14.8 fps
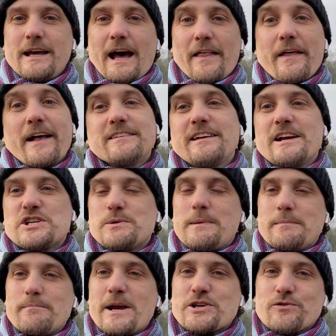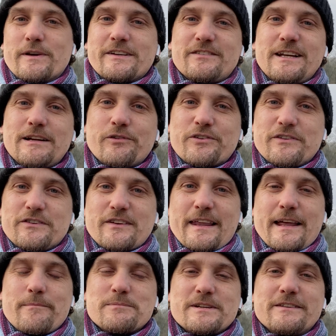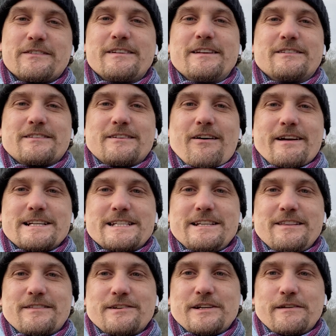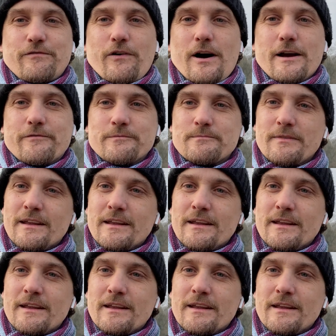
and that's actually been measuring sea levels in Southampton since 1935.